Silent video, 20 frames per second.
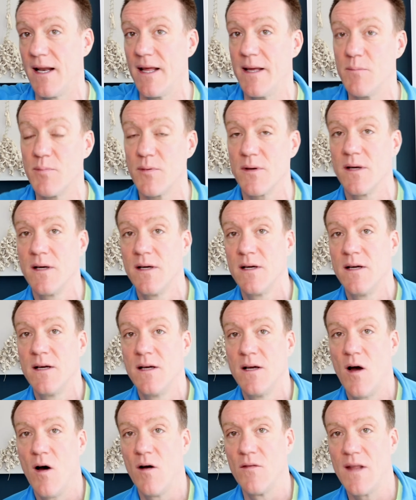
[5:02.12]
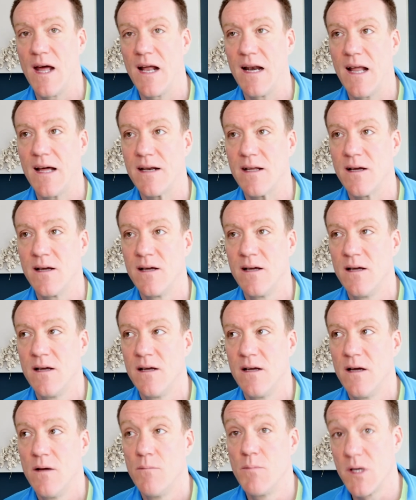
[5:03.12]
leap on that ladder?
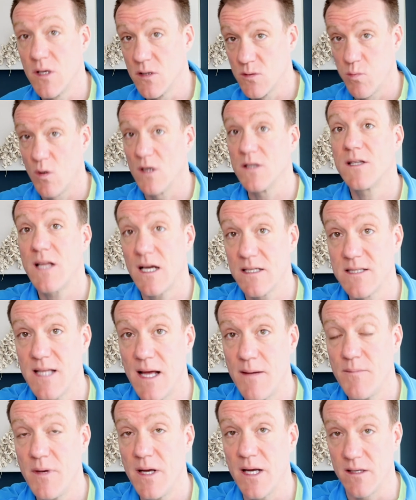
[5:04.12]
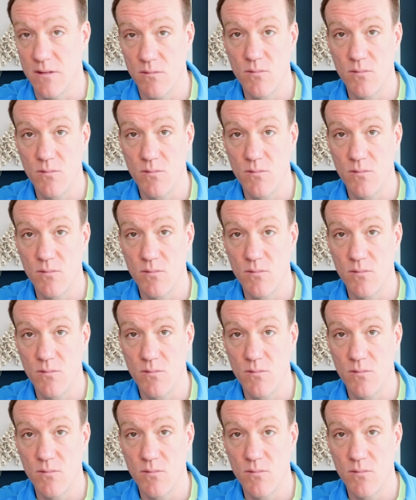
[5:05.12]
Because what does that mean?